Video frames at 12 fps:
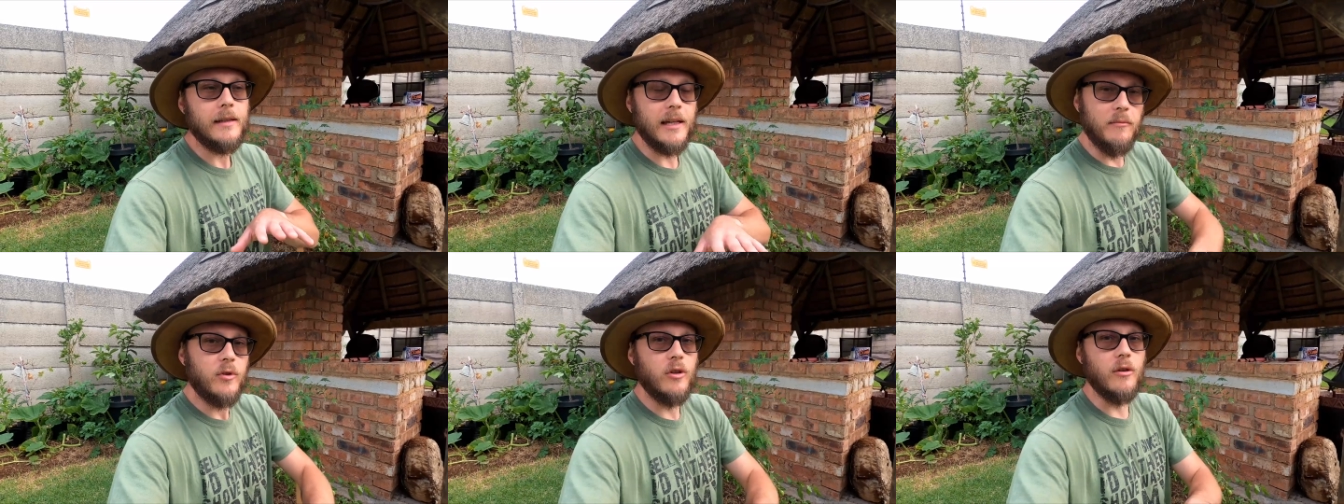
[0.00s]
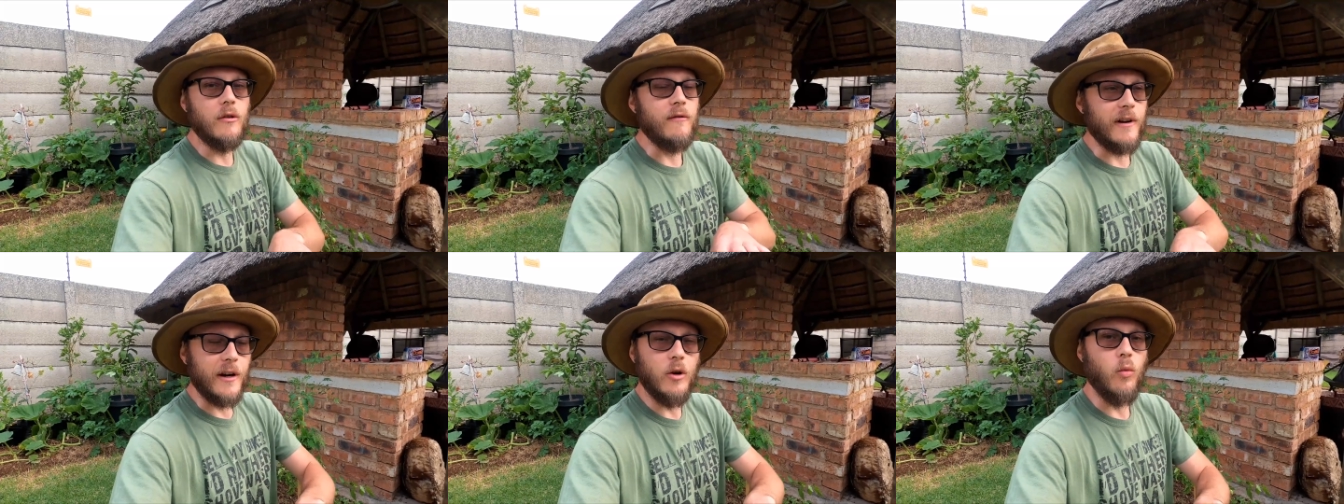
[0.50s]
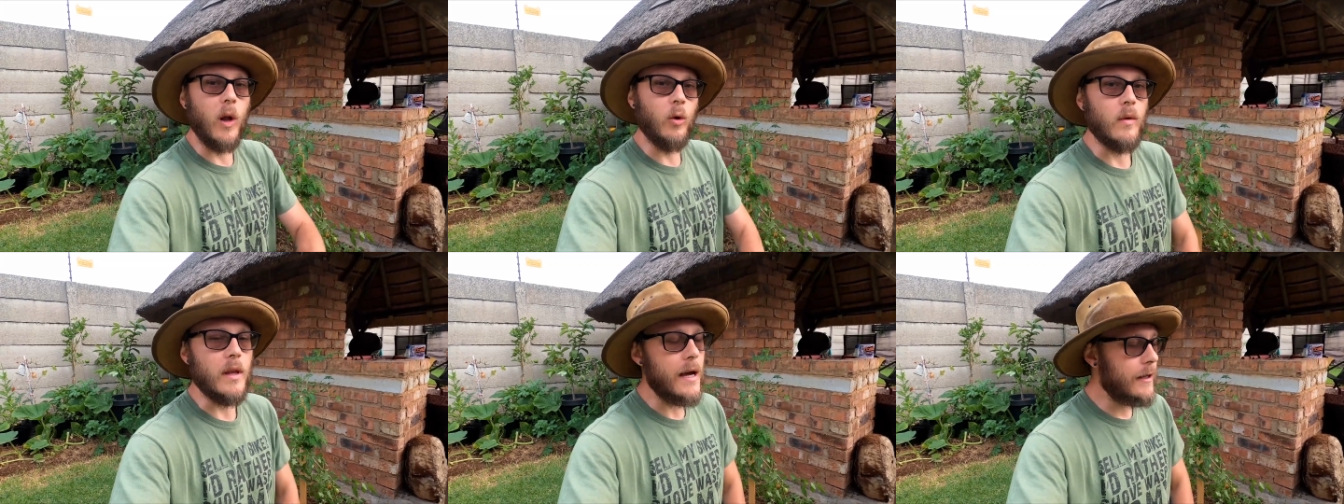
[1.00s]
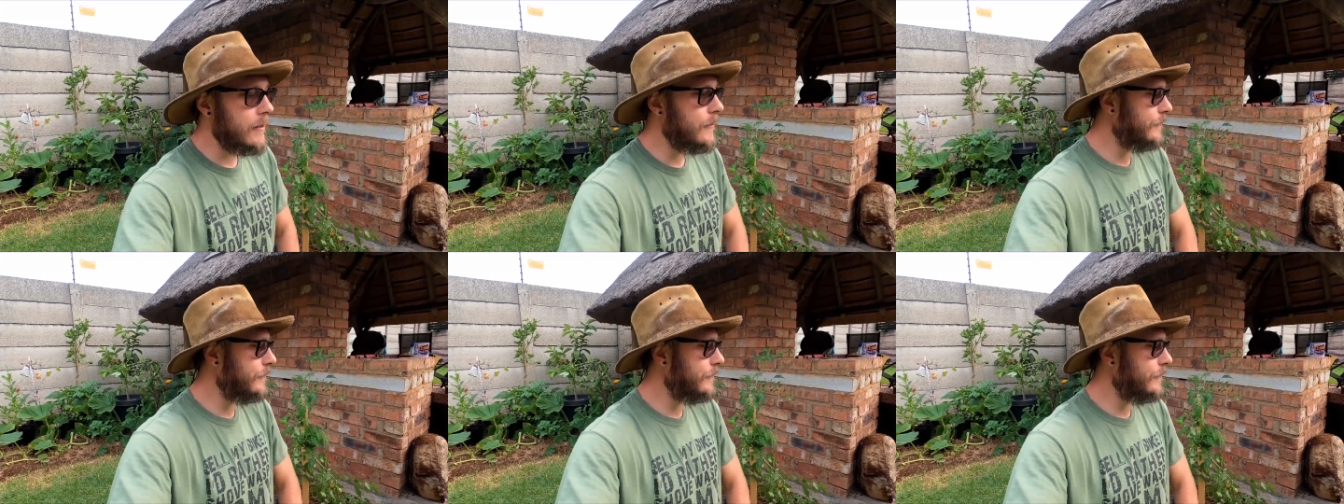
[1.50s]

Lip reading: It seems to do very well with